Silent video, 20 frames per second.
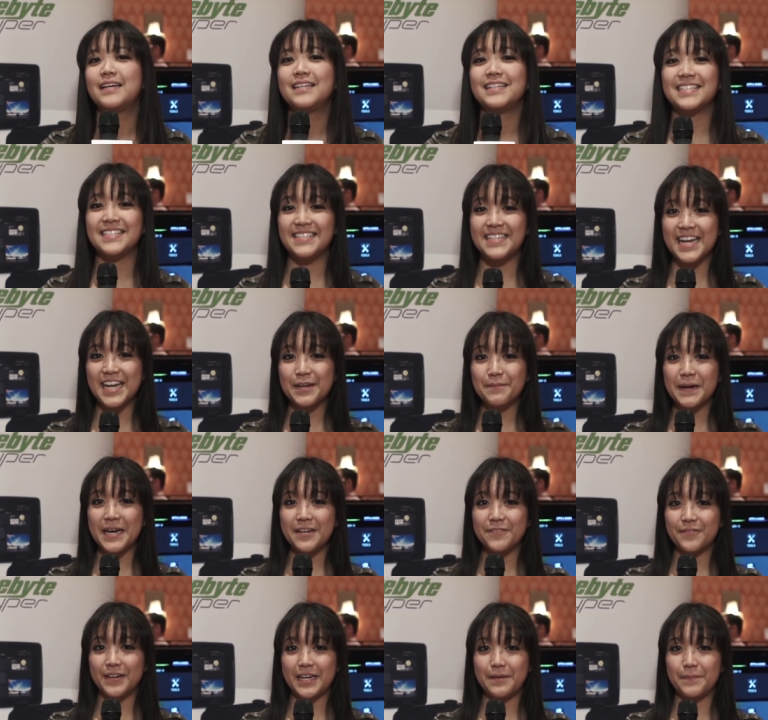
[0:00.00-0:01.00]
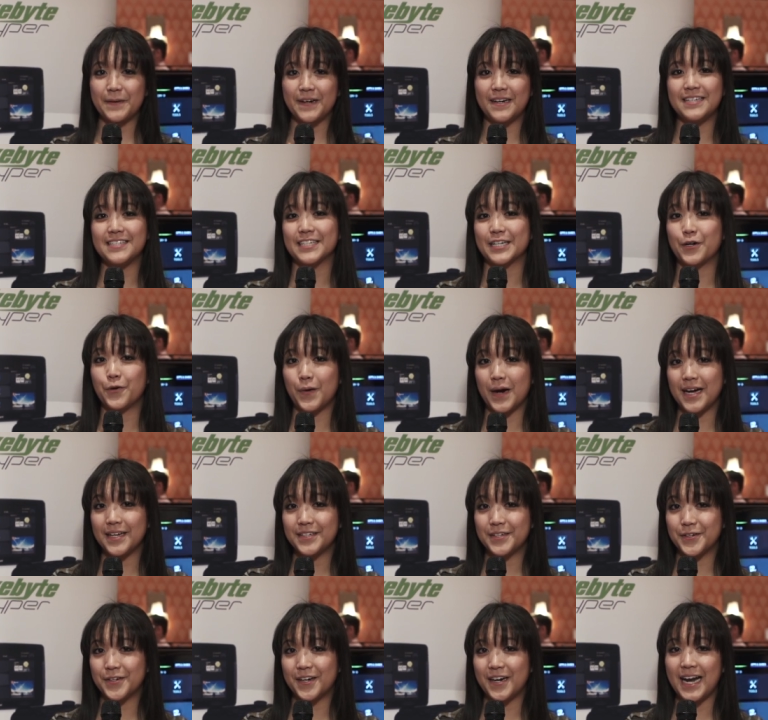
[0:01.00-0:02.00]
The Snakebyte Vyper is a
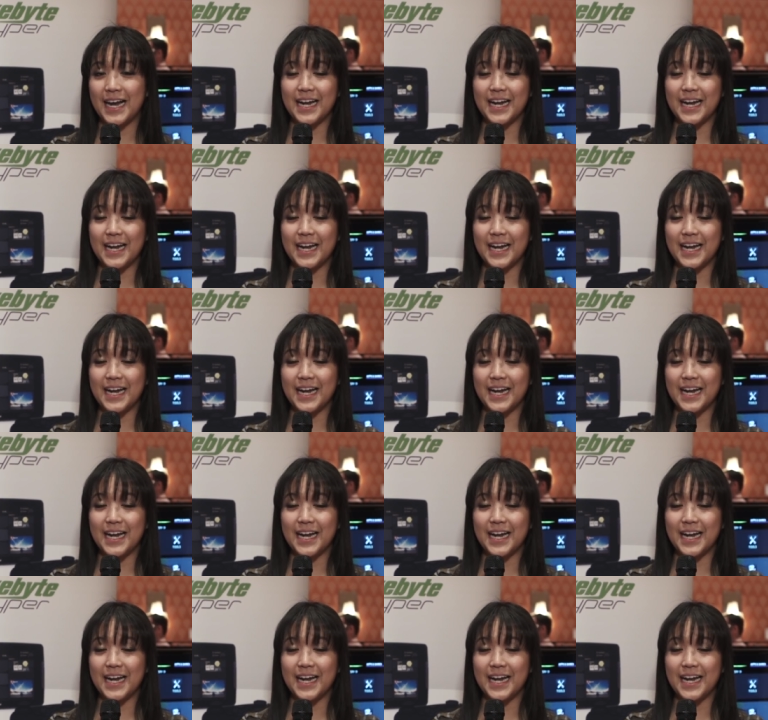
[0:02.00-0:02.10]
quad-core